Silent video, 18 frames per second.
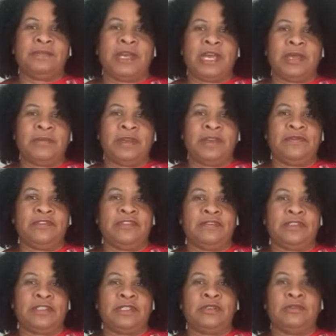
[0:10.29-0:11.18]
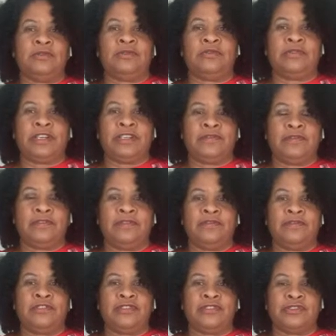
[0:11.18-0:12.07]
I'm ever so grateful
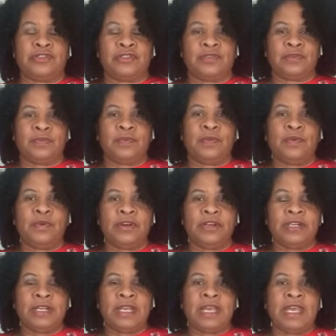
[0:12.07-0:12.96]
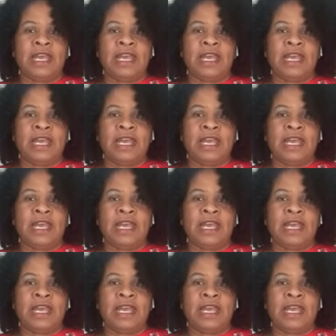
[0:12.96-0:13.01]
for your support.